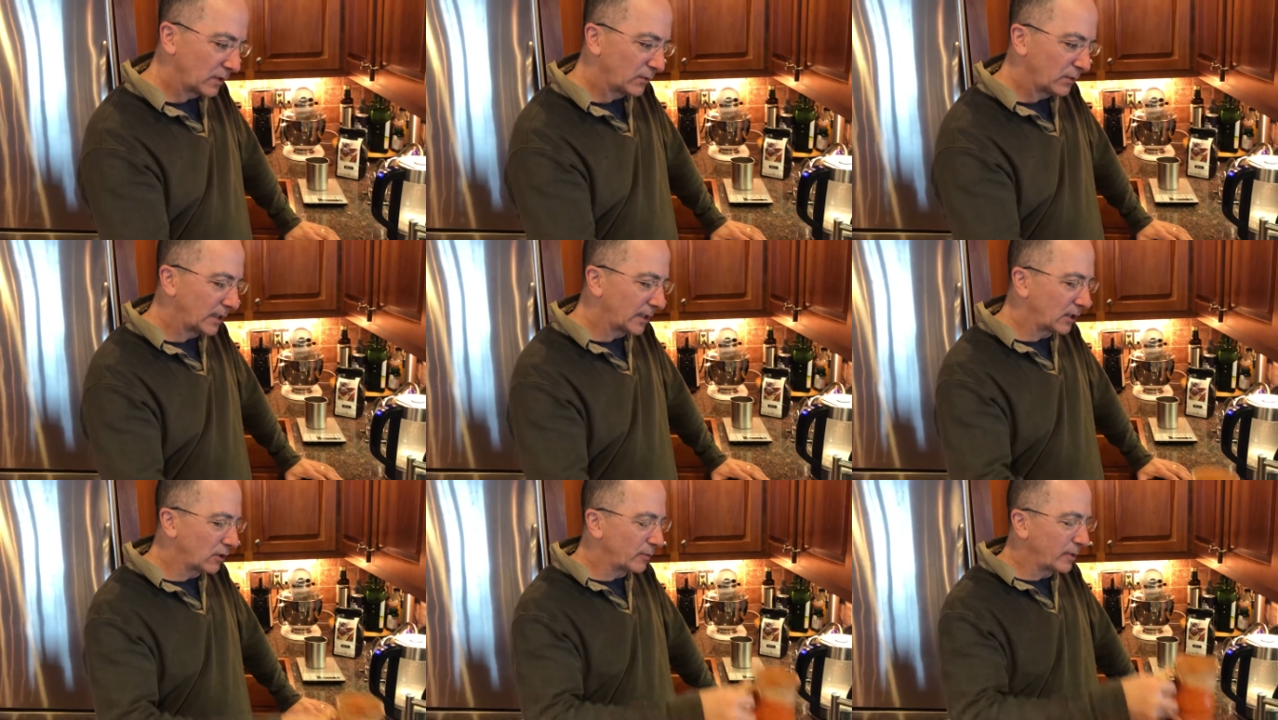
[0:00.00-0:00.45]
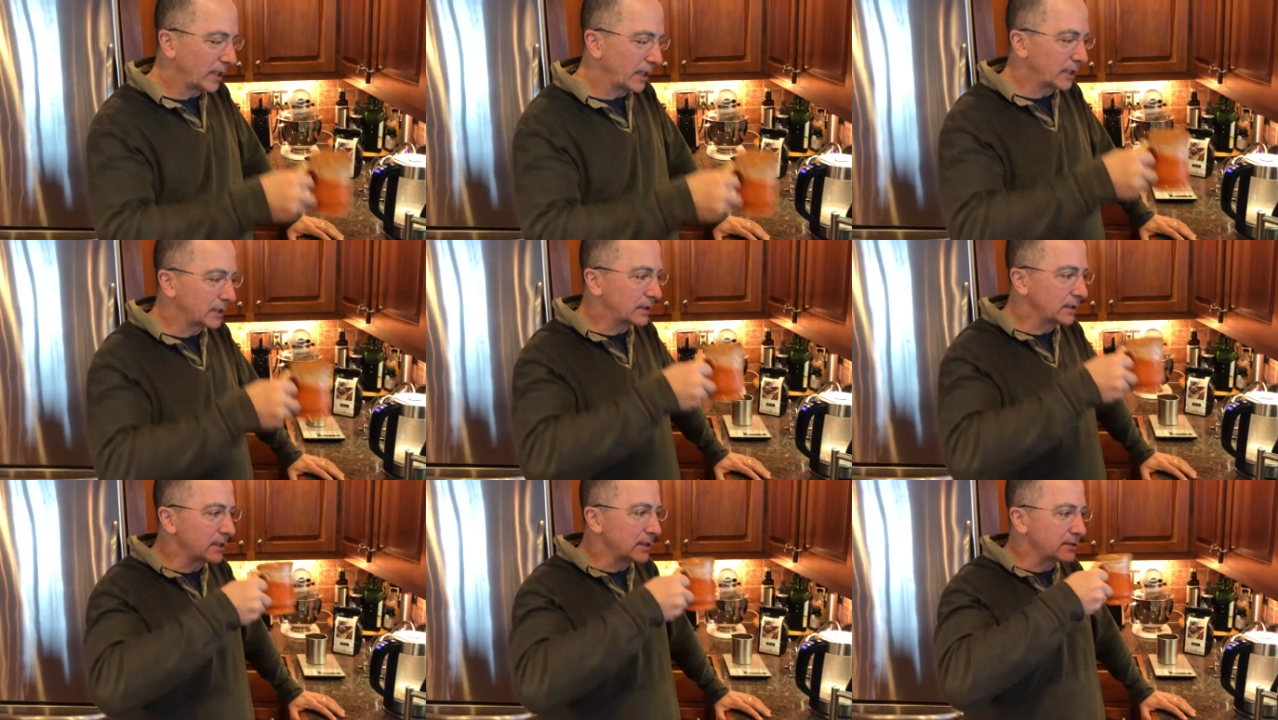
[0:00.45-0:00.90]
When I go
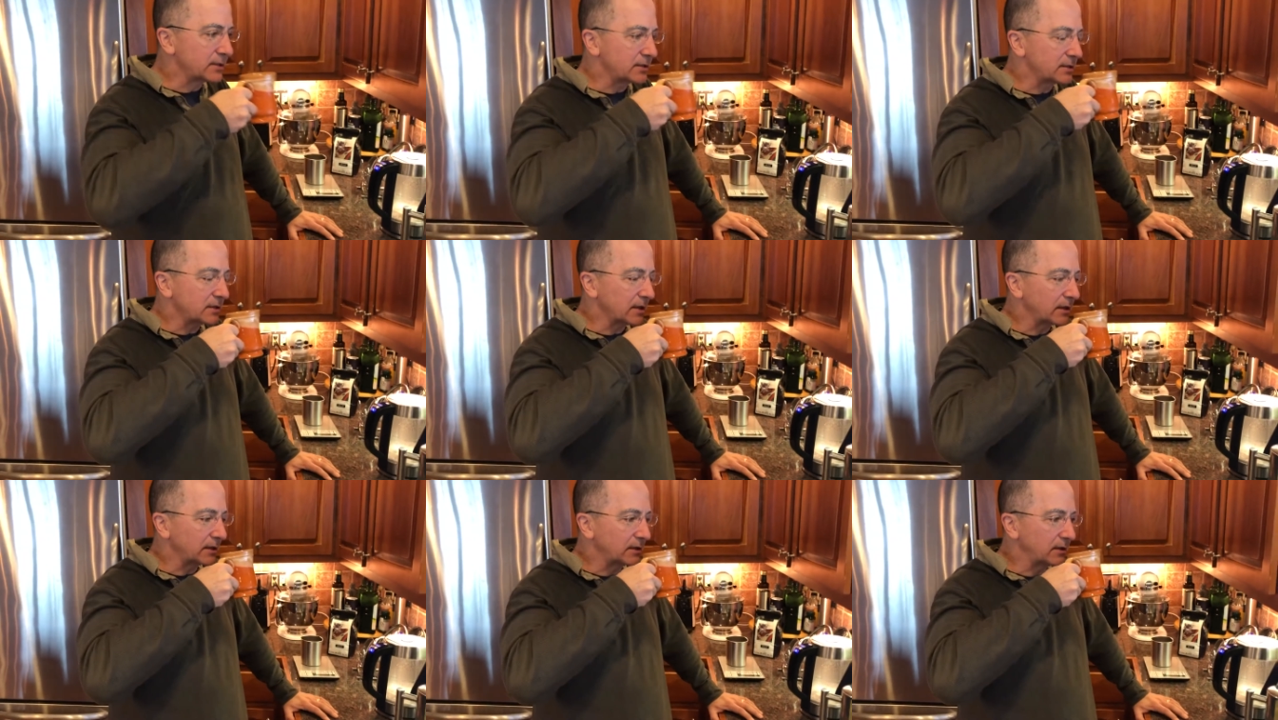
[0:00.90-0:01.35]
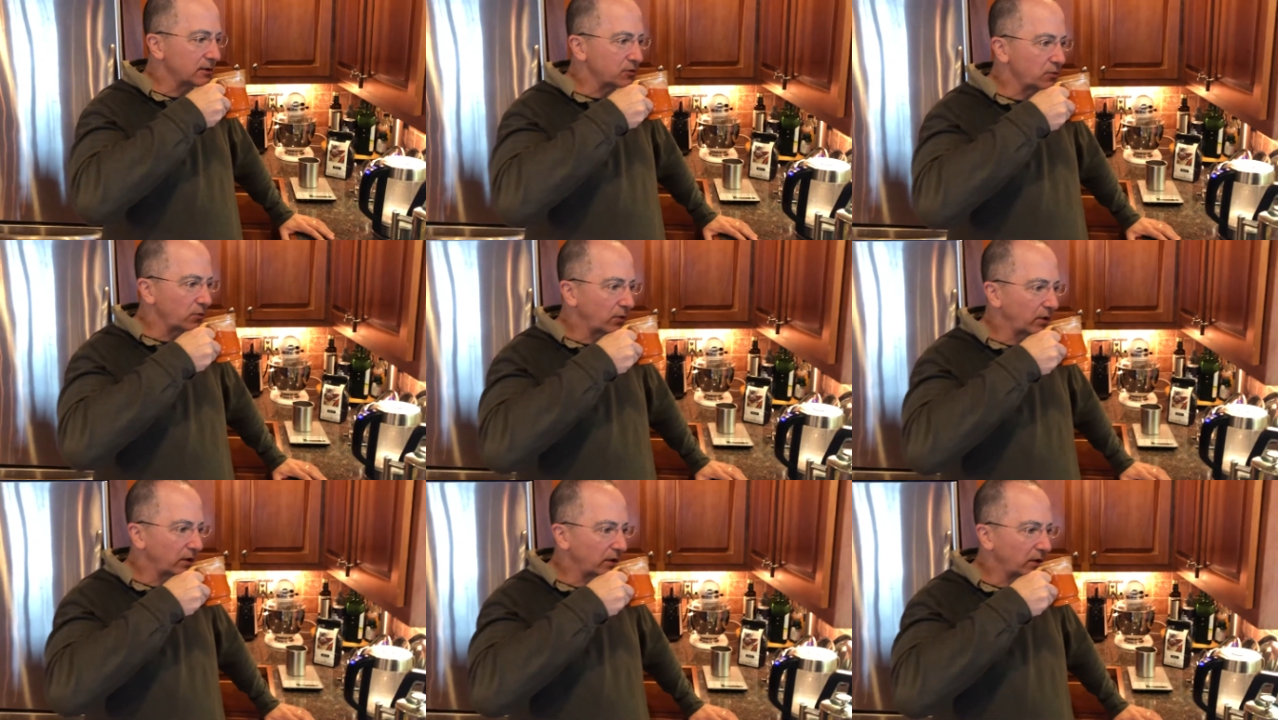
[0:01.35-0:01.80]
back to this, it's like
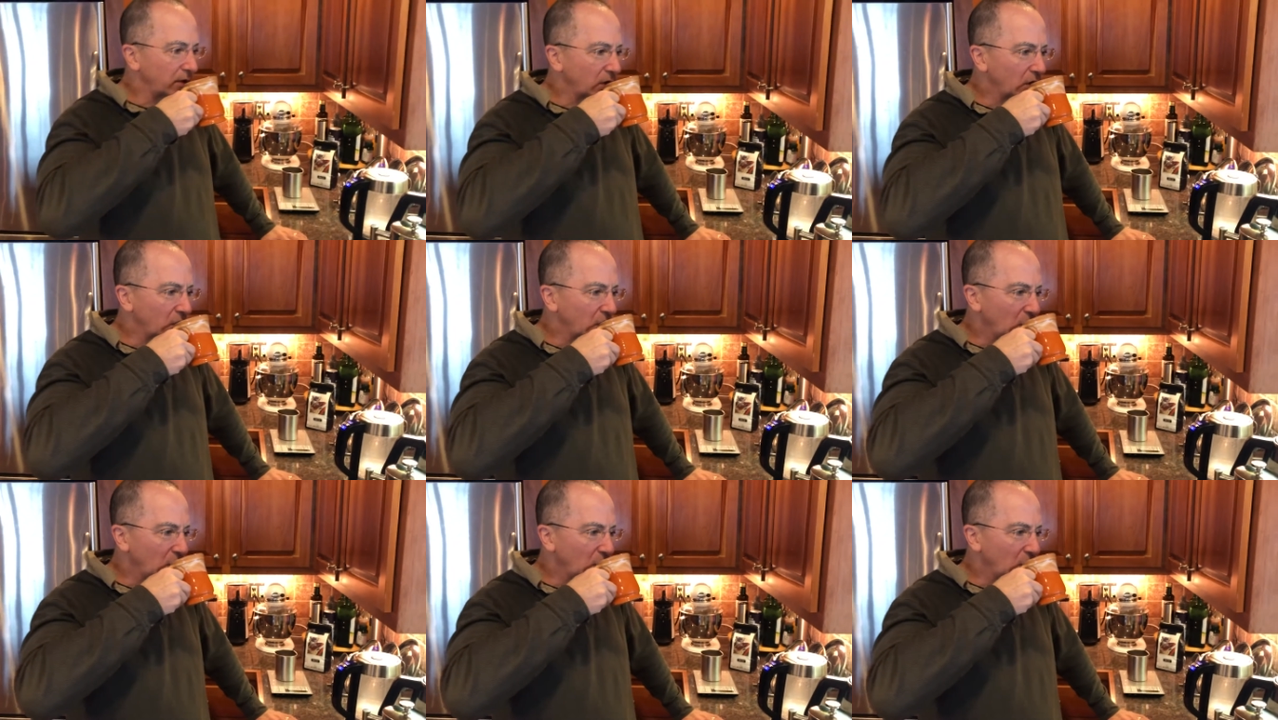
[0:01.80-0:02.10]
dishwater.